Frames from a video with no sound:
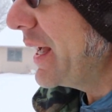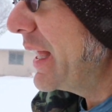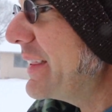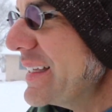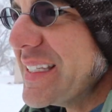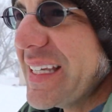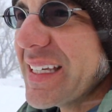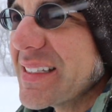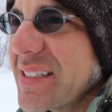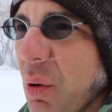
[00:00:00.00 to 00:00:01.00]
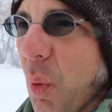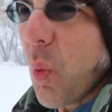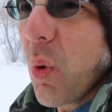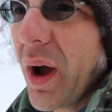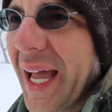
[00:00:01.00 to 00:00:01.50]
This is
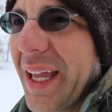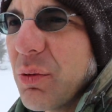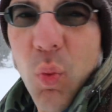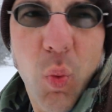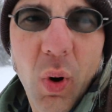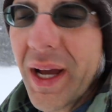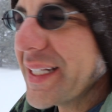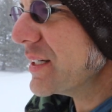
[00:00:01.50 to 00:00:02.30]
why, what,